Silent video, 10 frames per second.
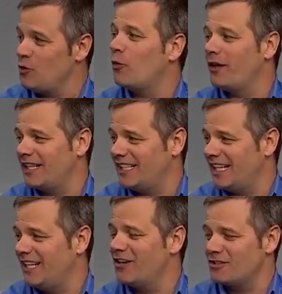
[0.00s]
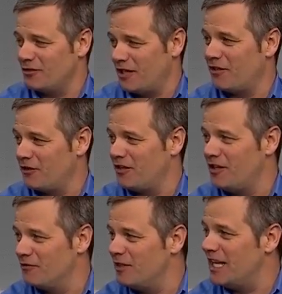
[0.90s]
2.99 also on a 30
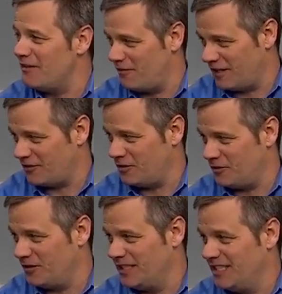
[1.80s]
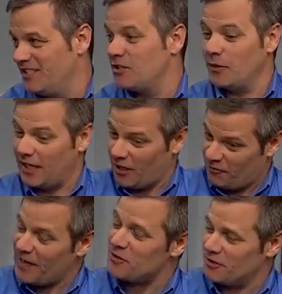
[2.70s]
year VA fix, too. Oh. So we got our oh.
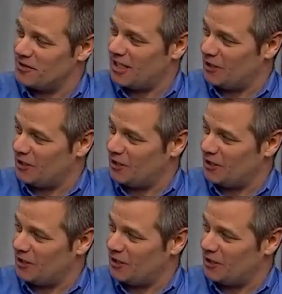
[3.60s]
veterans on a